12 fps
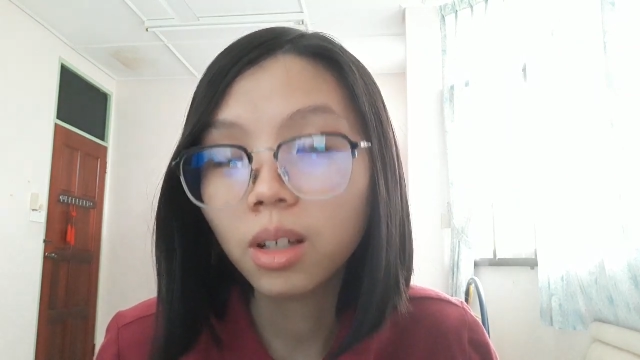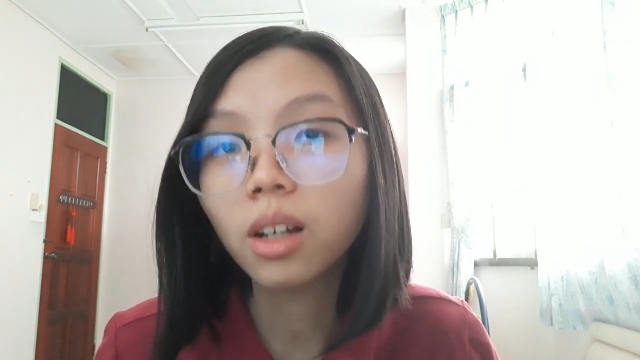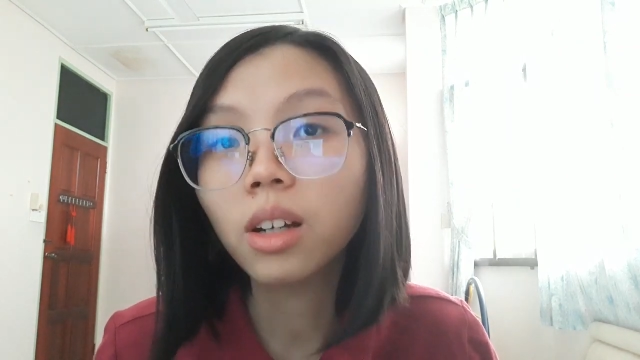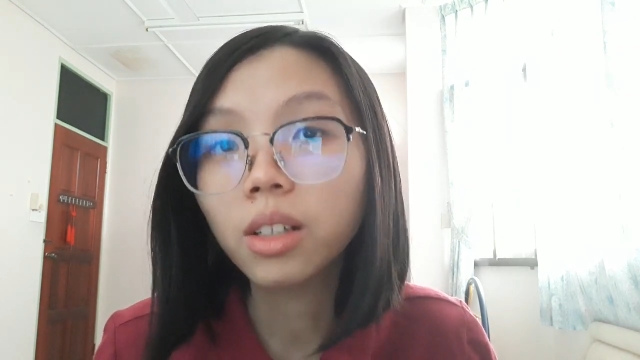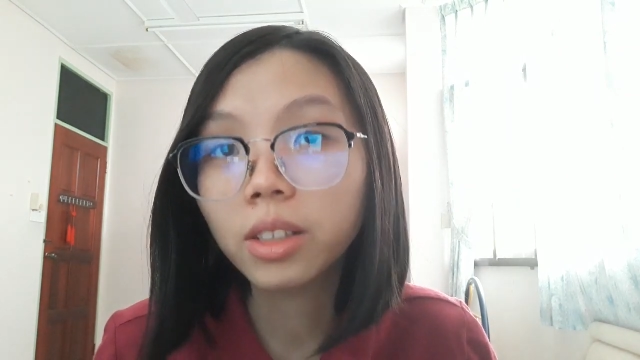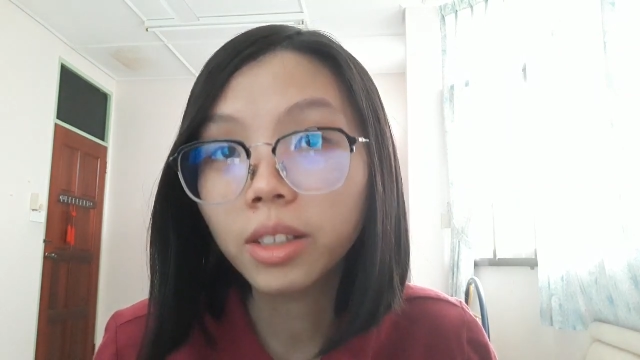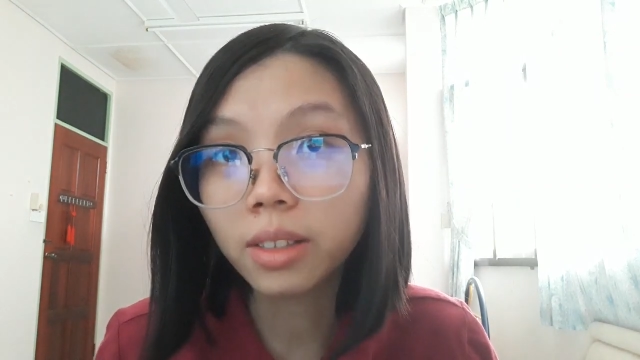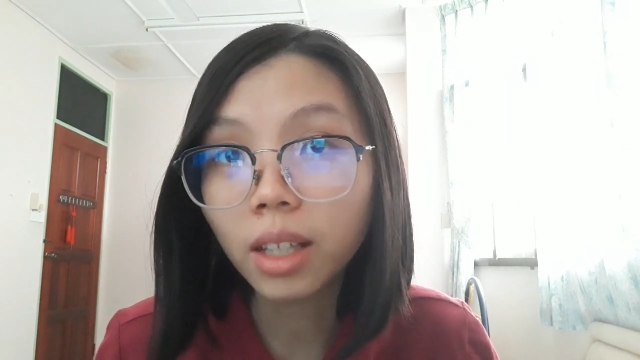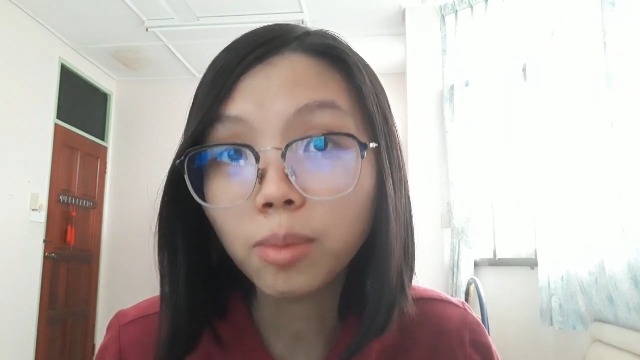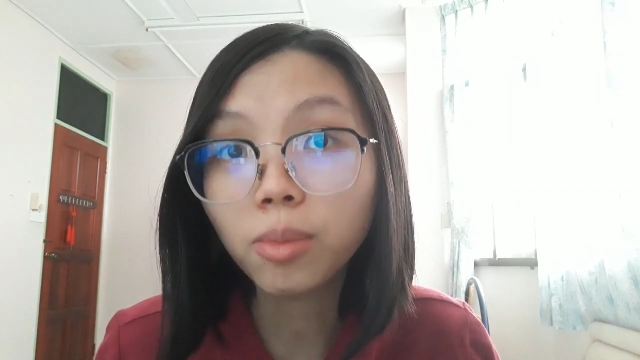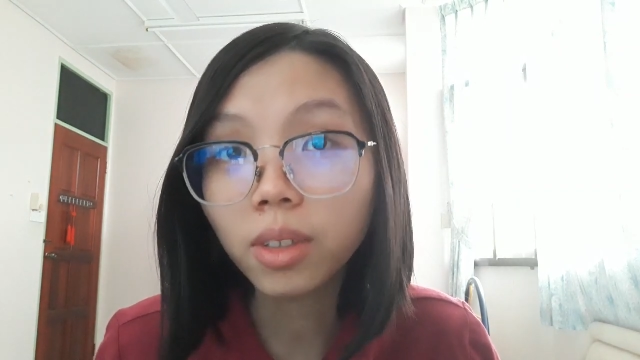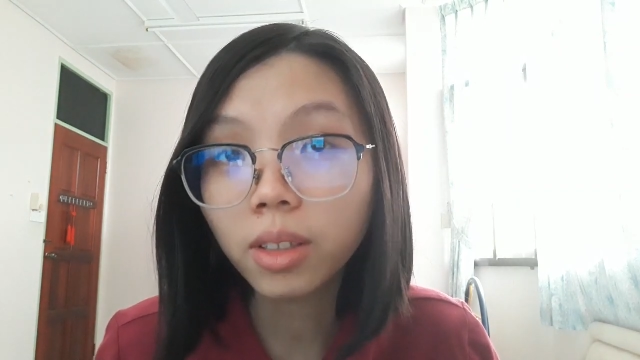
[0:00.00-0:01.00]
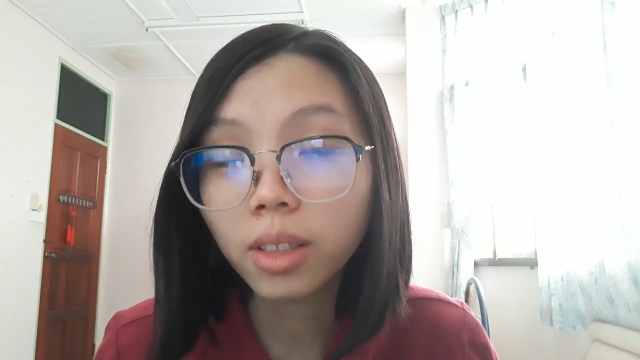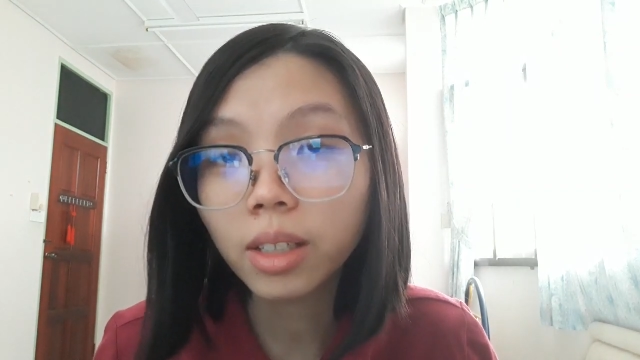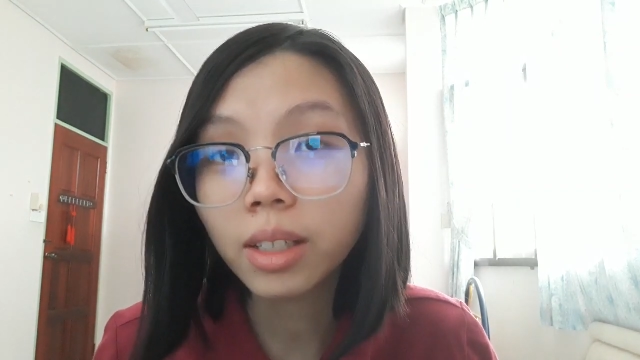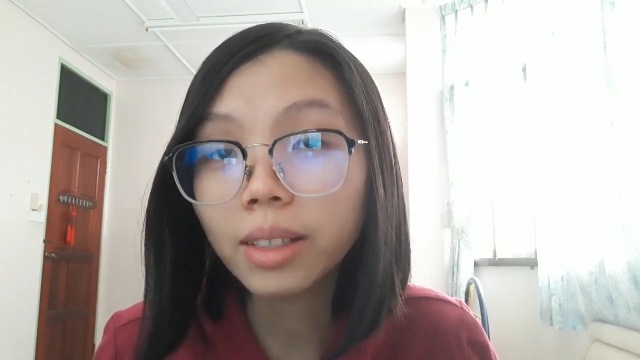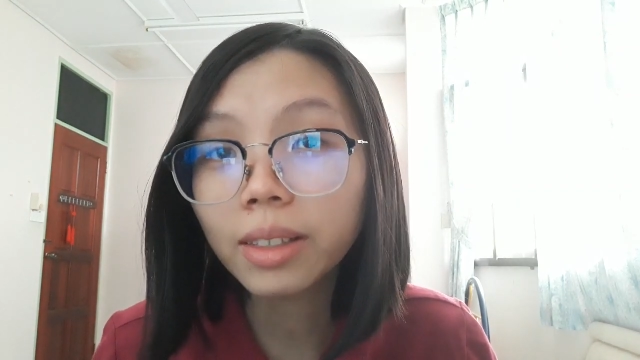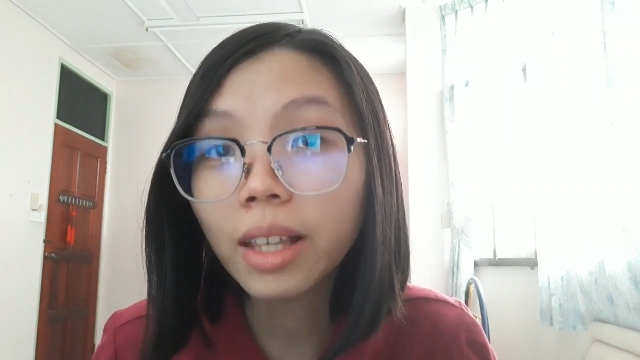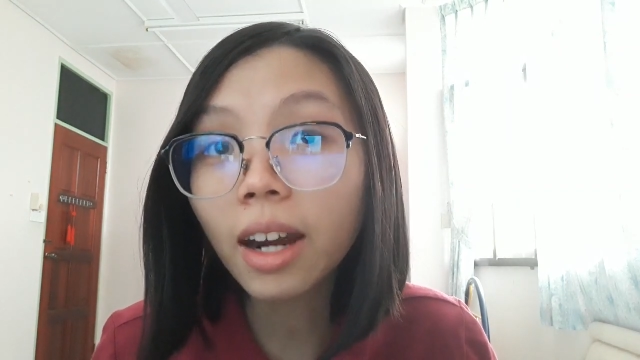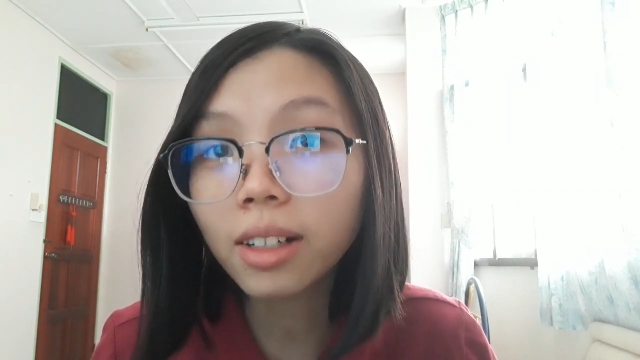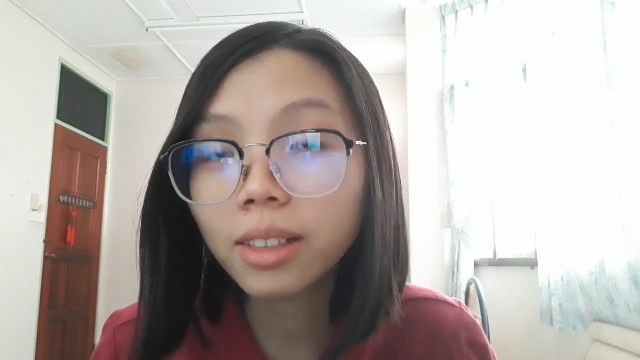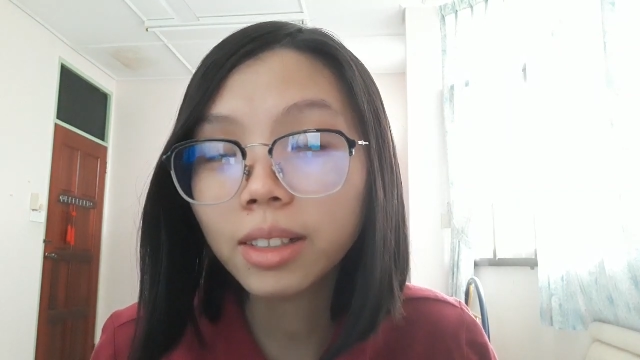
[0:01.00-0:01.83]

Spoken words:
the same. They are